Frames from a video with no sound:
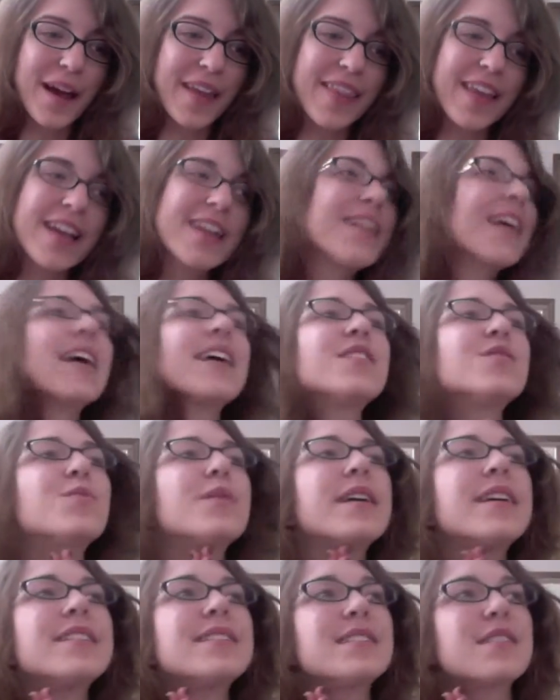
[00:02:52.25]
I think next
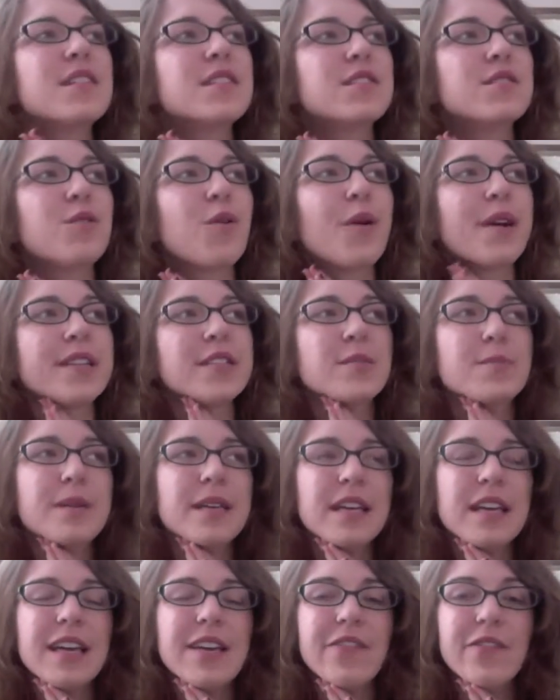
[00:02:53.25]
week's is going to
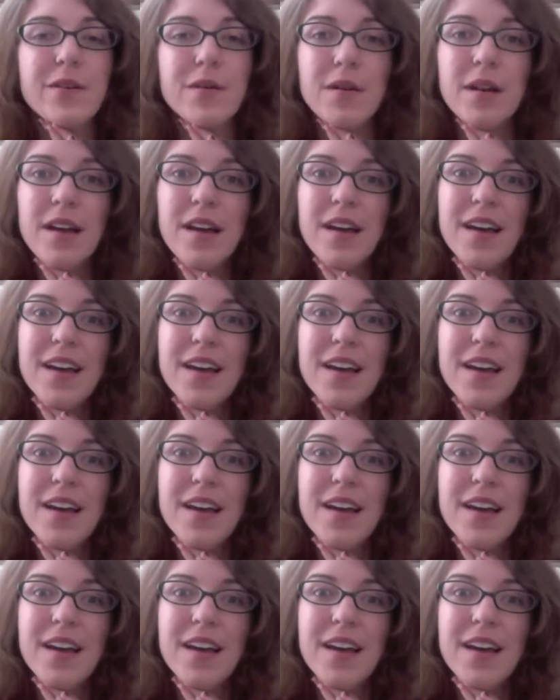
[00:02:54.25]
be even